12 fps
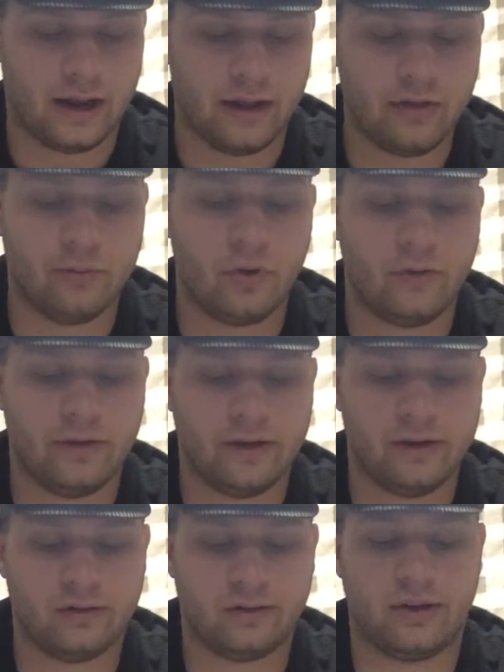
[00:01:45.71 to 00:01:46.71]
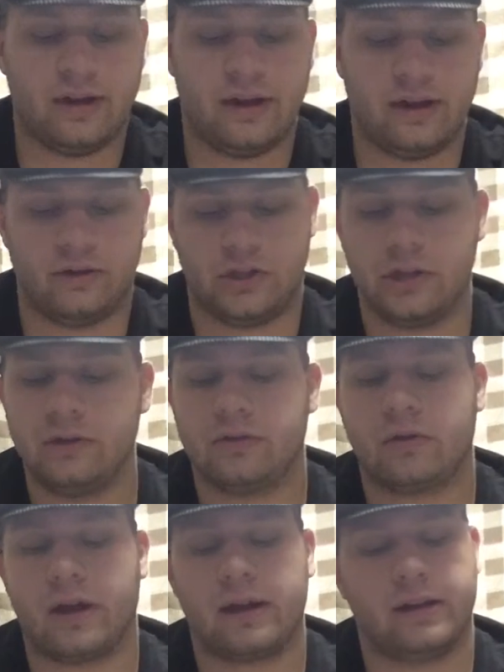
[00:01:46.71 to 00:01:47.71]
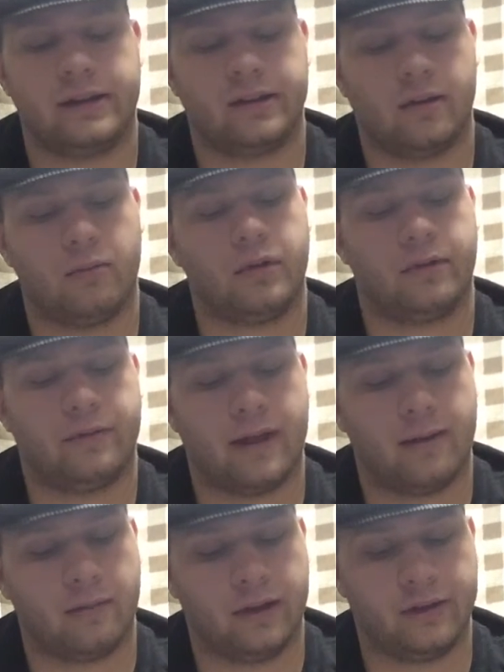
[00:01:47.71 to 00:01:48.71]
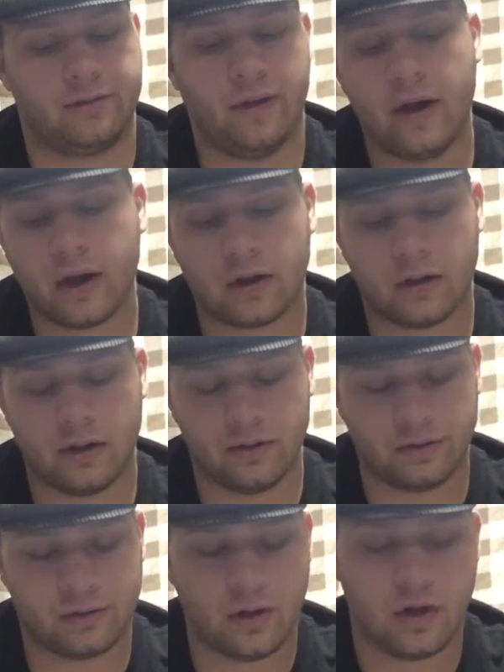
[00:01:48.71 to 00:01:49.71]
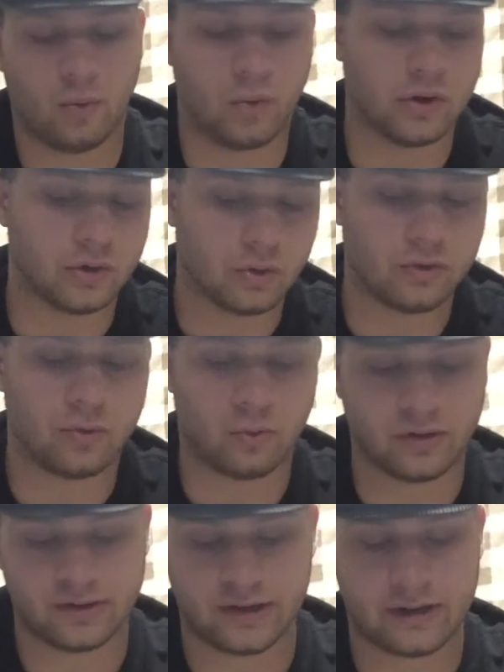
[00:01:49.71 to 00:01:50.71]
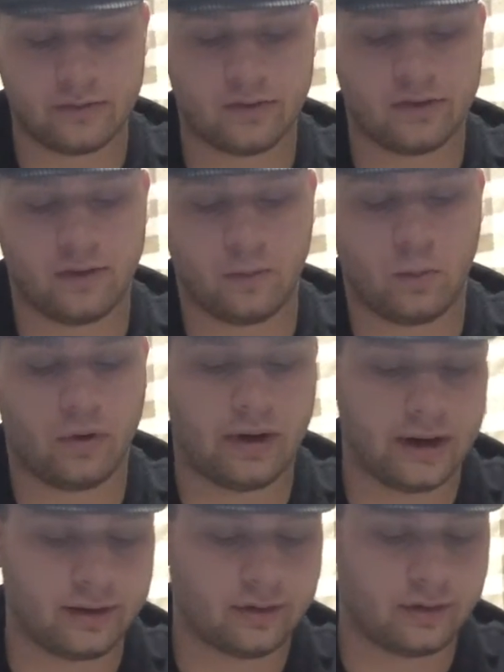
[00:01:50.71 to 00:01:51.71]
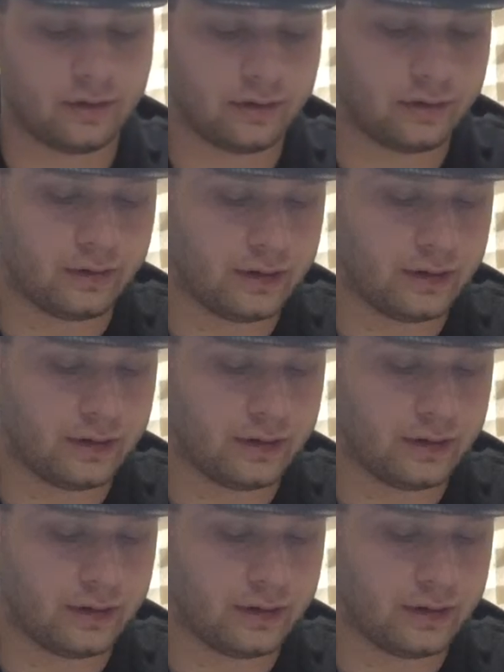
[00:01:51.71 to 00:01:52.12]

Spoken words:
In the movie, you see two strikingly similar families, very close, one north and one south. The Civil War hits, and